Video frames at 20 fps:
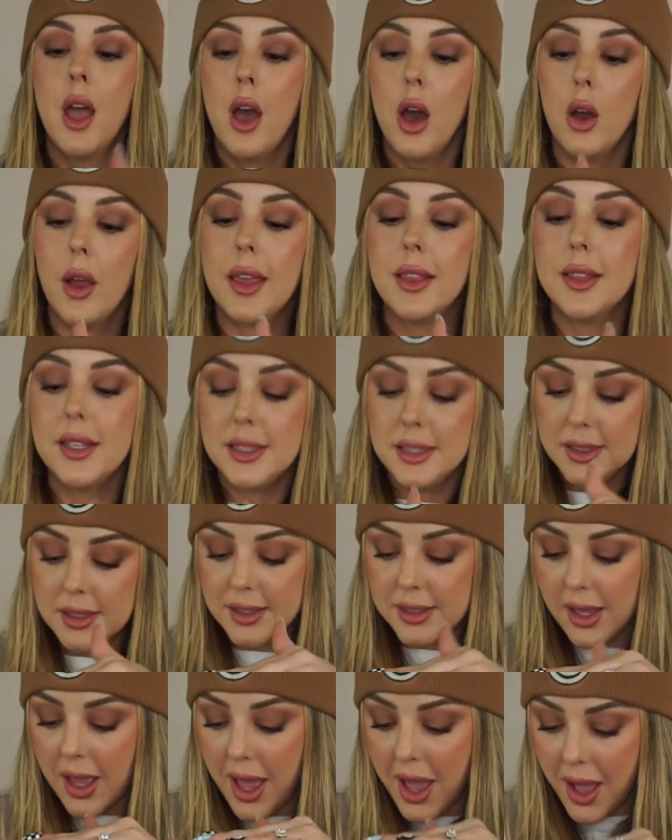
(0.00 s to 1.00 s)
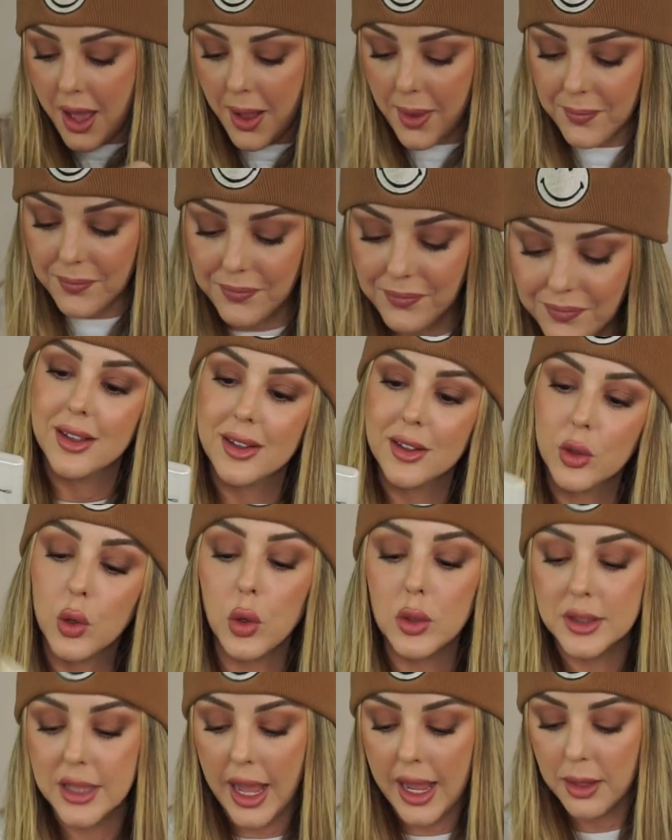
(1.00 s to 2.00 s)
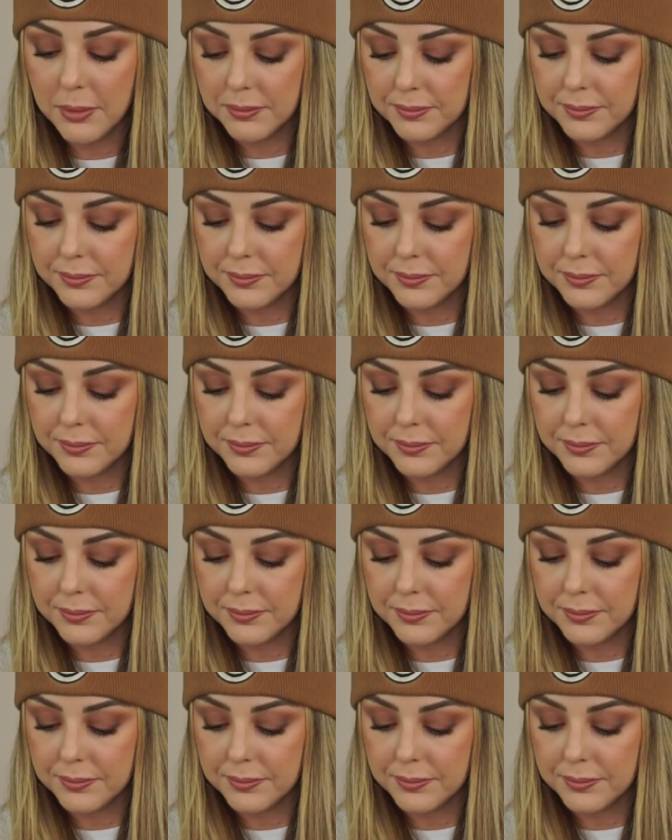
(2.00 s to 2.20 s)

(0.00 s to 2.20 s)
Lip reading: Okay, this is Gold Light.